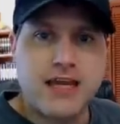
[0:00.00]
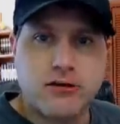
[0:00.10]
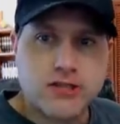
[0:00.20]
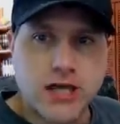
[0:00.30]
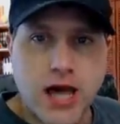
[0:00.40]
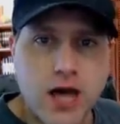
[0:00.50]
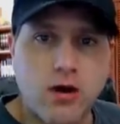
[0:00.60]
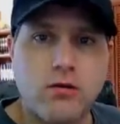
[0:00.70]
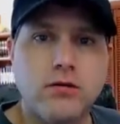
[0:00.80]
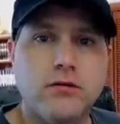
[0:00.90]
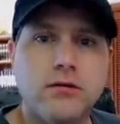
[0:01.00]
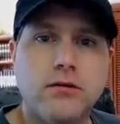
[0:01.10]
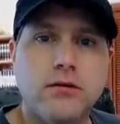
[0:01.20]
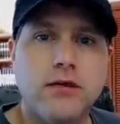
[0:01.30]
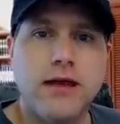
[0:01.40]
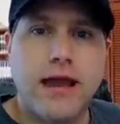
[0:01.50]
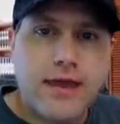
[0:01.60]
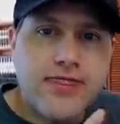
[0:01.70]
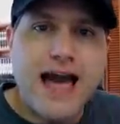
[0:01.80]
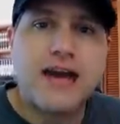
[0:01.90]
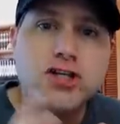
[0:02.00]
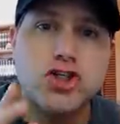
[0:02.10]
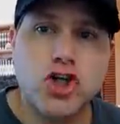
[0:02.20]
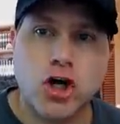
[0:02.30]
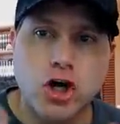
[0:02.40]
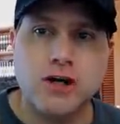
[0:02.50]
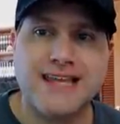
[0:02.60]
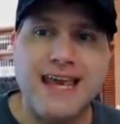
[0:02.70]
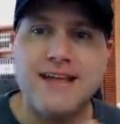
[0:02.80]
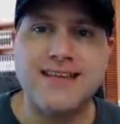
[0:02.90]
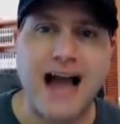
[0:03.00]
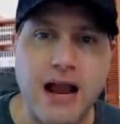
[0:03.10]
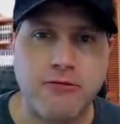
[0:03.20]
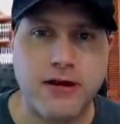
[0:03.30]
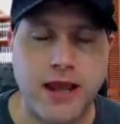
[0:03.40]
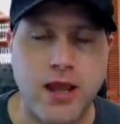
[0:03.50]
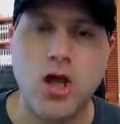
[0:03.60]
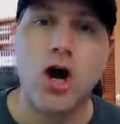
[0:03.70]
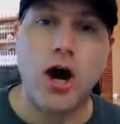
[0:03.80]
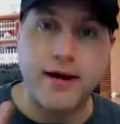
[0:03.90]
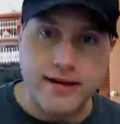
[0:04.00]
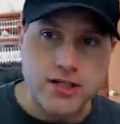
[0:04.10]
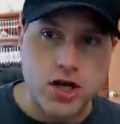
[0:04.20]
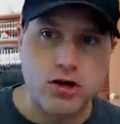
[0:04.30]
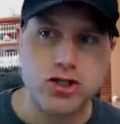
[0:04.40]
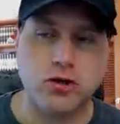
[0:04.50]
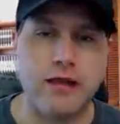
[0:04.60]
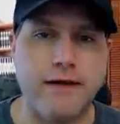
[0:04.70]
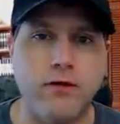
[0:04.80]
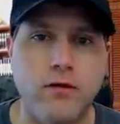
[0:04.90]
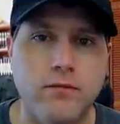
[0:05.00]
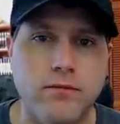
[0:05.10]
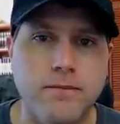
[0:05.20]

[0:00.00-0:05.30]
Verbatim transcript: years ago. And that is turnkey tyranny on a social level.